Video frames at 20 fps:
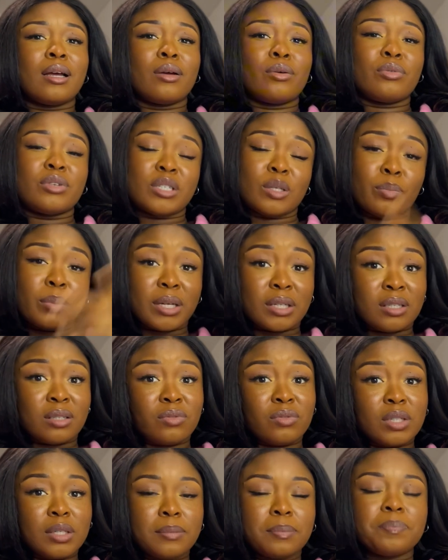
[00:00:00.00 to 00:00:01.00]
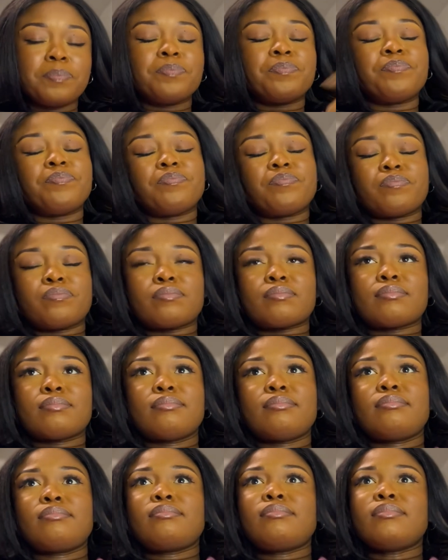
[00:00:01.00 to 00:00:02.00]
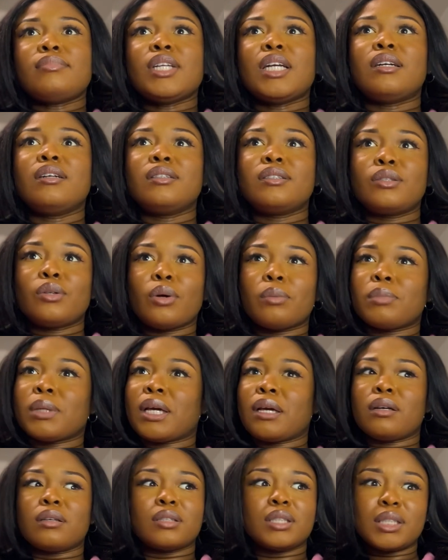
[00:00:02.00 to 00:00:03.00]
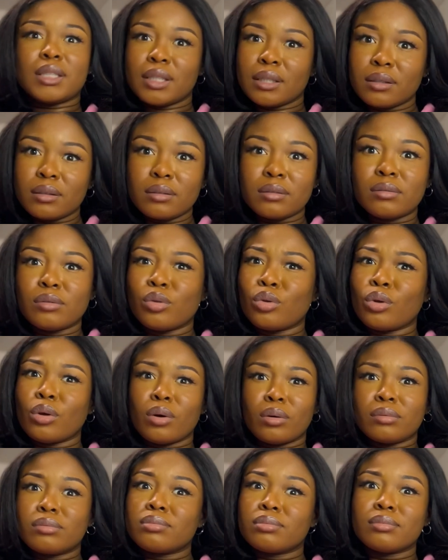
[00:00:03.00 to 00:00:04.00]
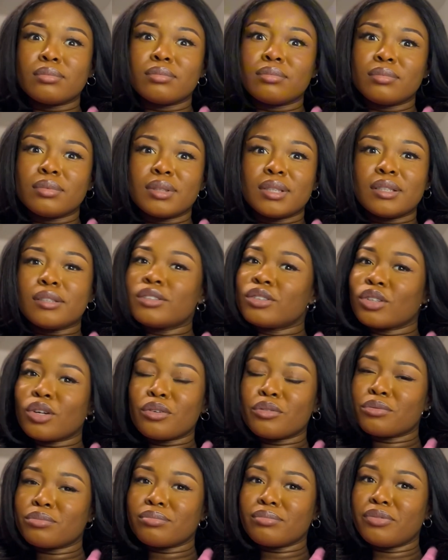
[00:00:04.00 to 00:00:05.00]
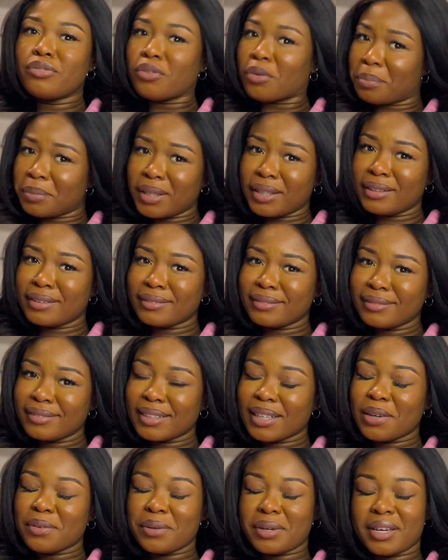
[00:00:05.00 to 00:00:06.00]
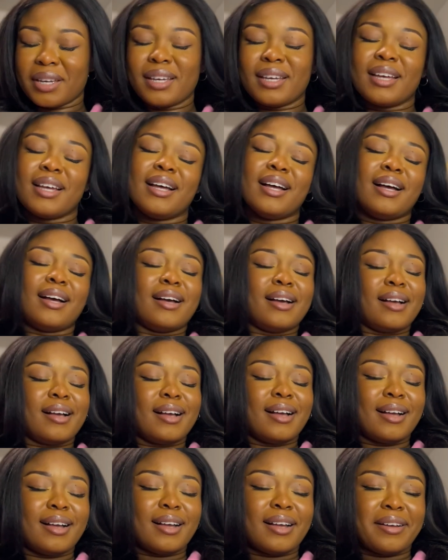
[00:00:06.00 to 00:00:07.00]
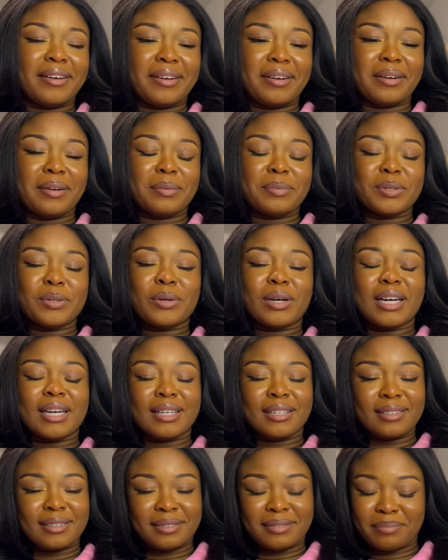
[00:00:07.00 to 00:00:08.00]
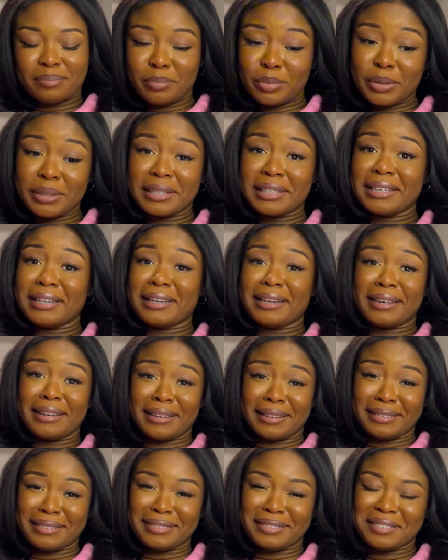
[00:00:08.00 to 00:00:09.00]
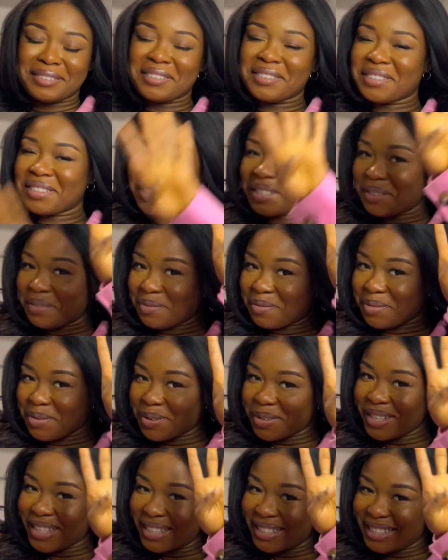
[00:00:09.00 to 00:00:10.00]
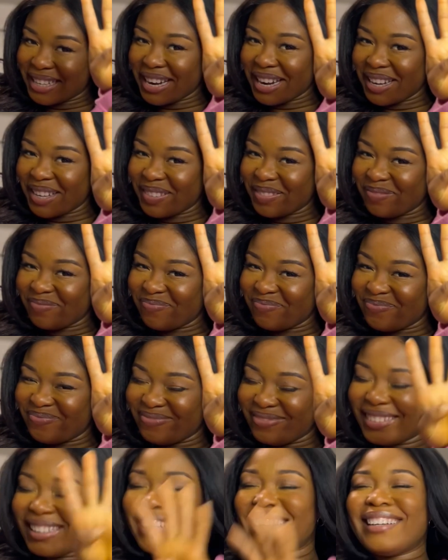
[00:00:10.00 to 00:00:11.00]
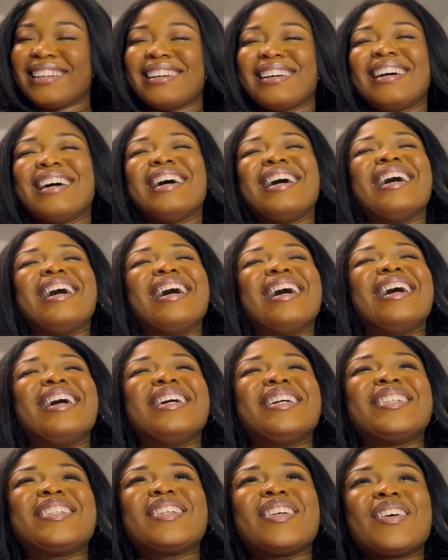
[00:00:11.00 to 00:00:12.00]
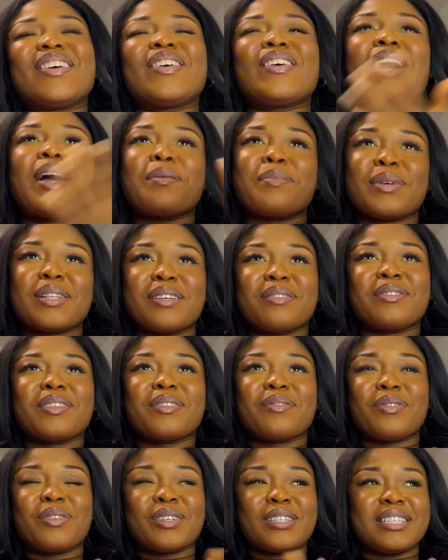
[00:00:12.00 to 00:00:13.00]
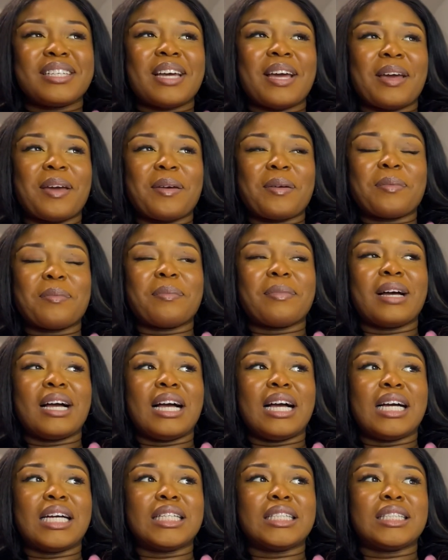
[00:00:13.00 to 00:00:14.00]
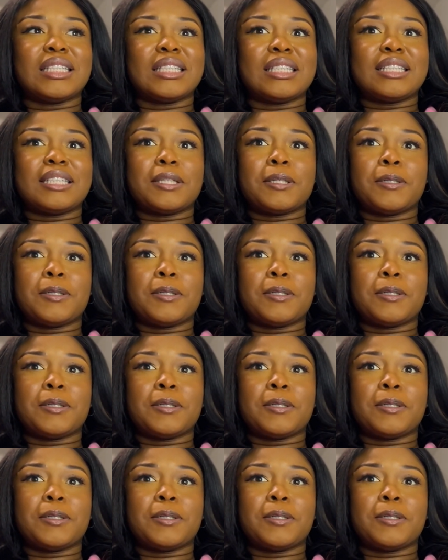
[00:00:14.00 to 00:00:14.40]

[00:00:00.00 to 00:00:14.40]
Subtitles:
respectively. So I'm like, still no, this is not for me. Okay, so I booked it again the fourth time. So I booked it for the fourth time and